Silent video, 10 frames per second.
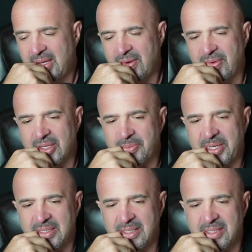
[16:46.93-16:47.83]
for this
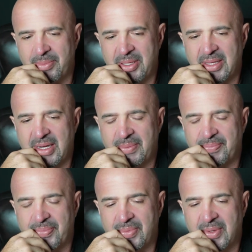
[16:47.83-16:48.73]
because it's something that
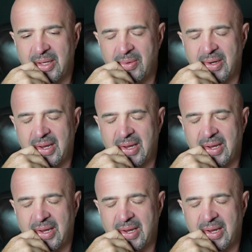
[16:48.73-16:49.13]
that